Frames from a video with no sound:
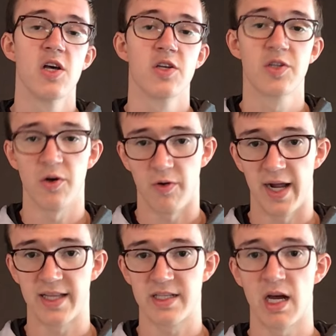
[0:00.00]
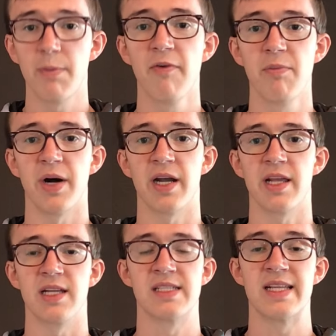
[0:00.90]
So at the top of our
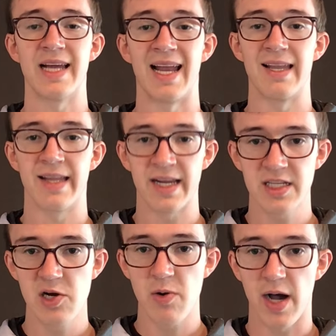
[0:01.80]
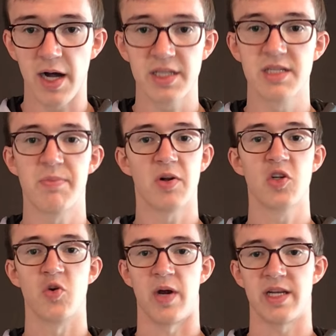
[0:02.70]
body is the atlanto-occipital
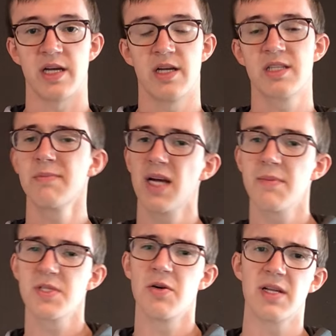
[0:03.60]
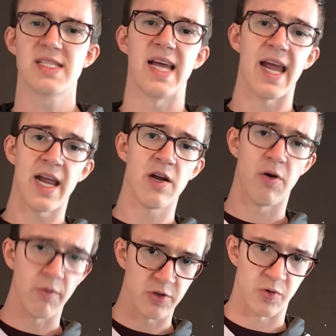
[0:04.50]
joint, sometimes known as the
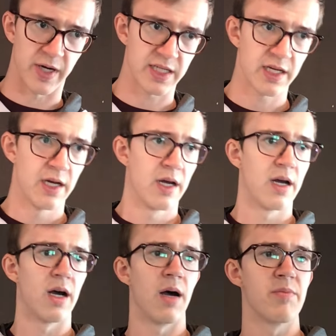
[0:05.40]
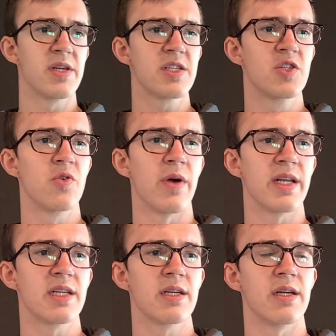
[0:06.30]
AO joint. This
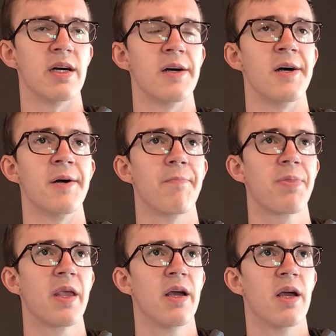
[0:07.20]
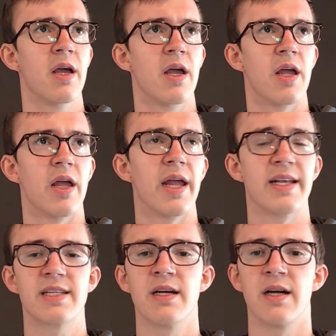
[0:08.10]
joint,
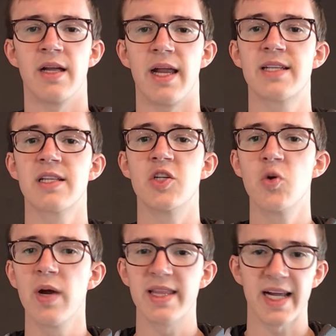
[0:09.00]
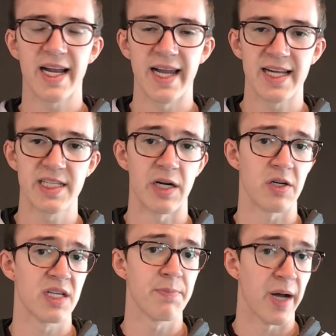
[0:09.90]
it's the joint that connects our
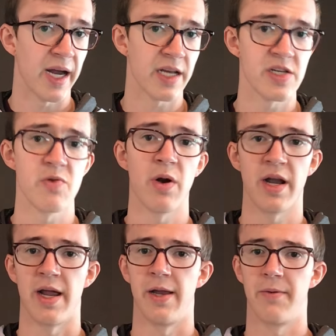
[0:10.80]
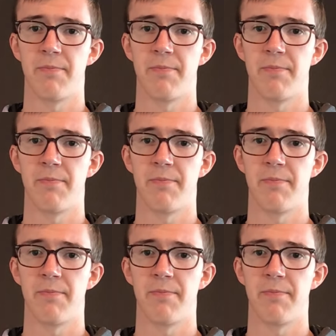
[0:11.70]
spine to our head.